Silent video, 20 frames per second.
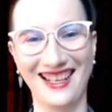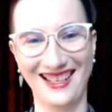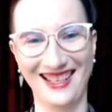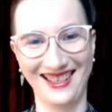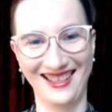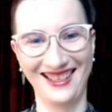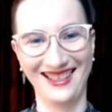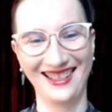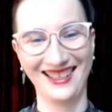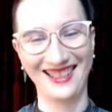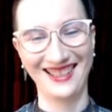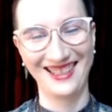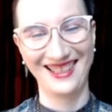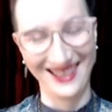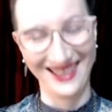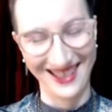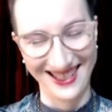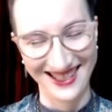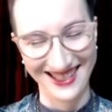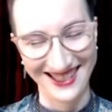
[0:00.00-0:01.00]
we super
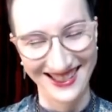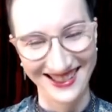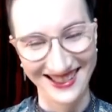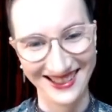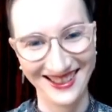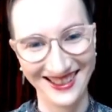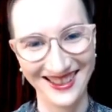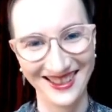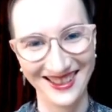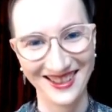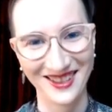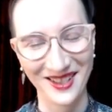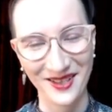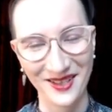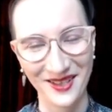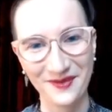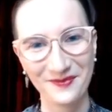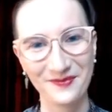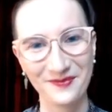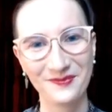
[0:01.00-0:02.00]
appreciate all the
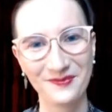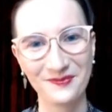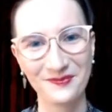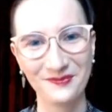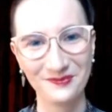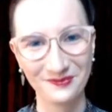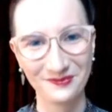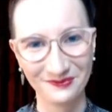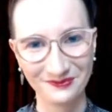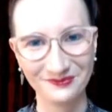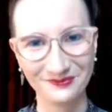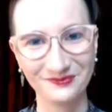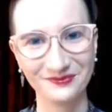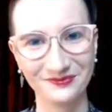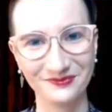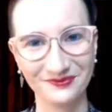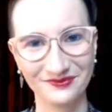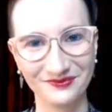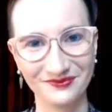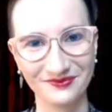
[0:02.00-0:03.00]
effort that you took to be here.
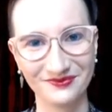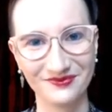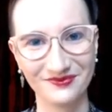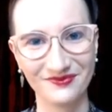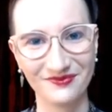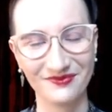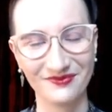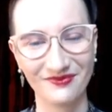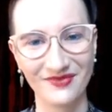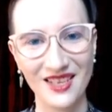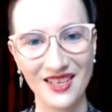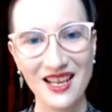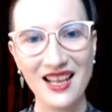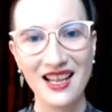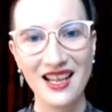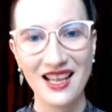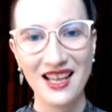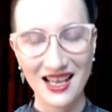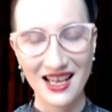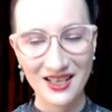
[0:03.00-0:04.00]
Um,
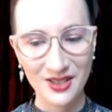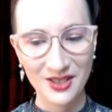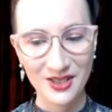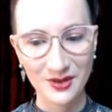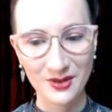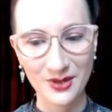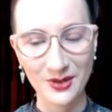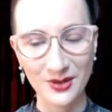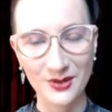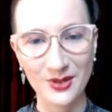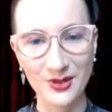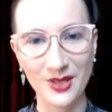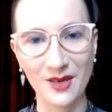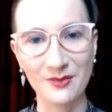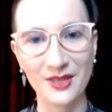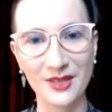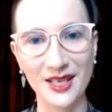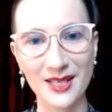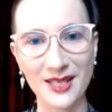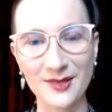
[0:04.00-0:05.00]
and you too, Tom.
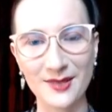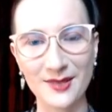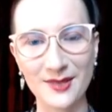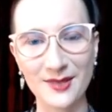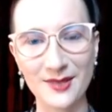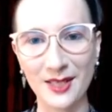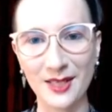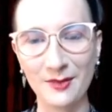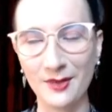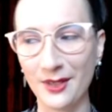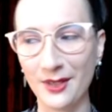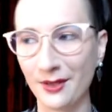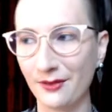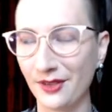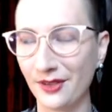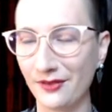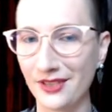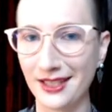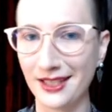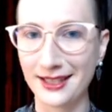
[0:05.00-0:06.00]
Thanks for making me your
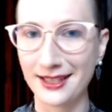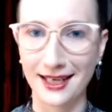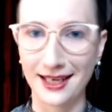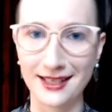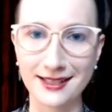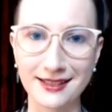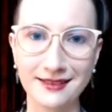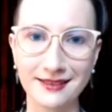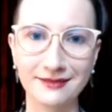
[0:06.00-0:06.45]
fiftieth guest.